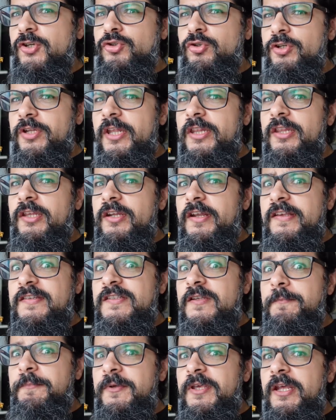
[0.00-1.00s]
should get the
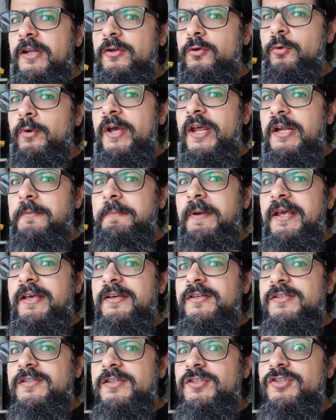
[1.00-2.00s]
recipe and do a
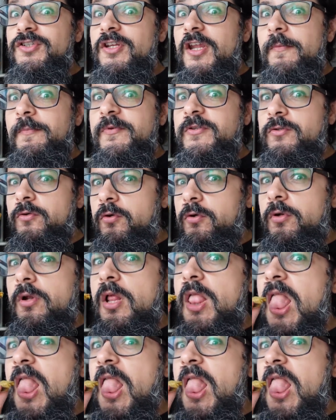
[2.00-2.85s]
Headbanger's Kitchen episode.